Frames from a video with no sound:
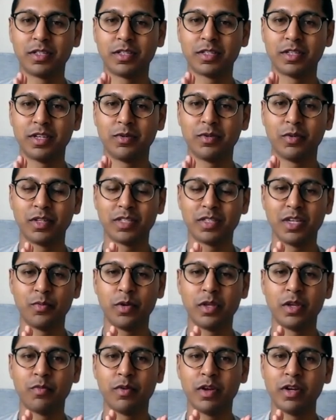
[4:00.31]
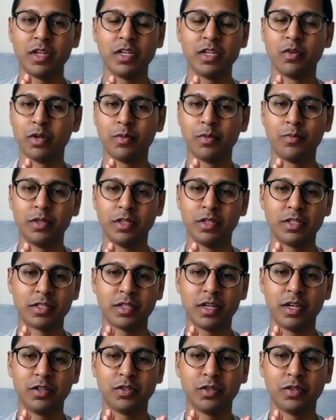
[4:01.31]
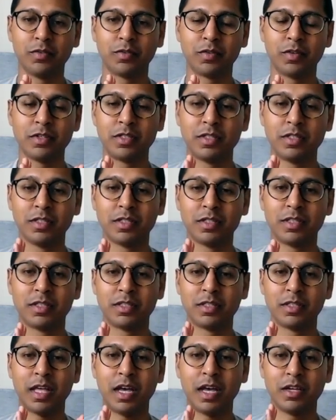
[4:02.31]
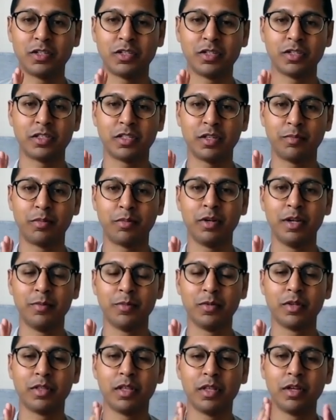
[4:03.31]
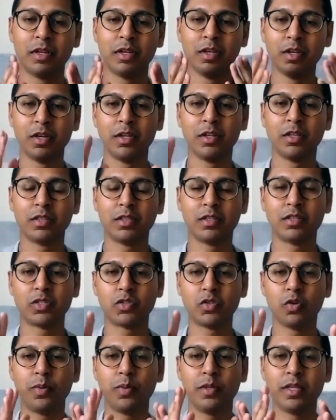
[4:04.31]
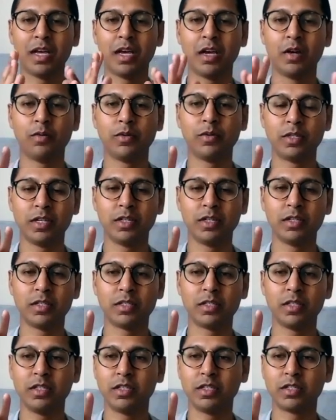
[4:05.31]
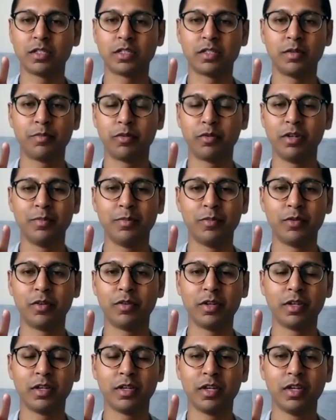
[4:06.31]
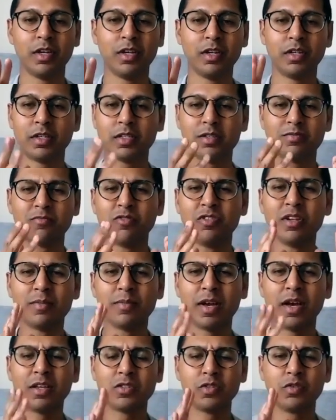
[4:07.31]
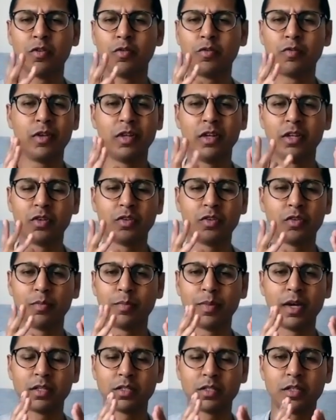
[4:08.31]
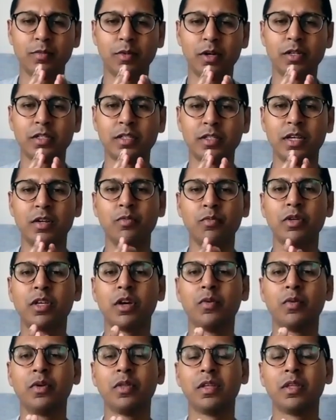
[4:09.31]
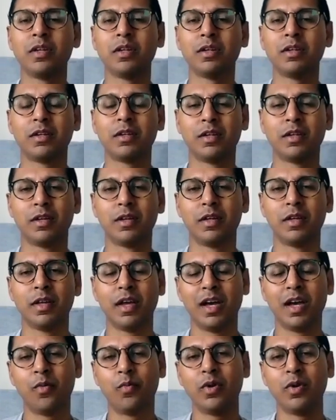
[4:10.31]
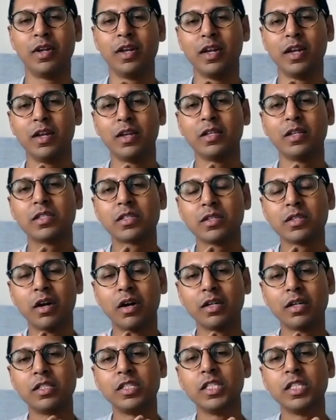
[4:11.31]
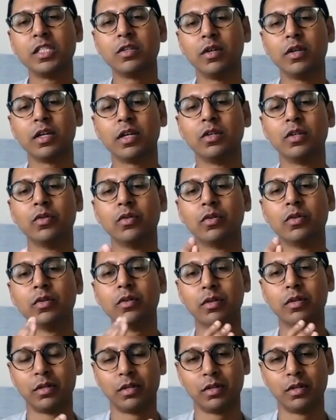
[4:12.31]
say. When I say when you're ready, you don't want to put this stage off because that's just the prelim- the the stop and the outward tendency is just the preliminary. It doesn't really matter you feeling good or bad so much. Then we go within, and we're starting to ignore,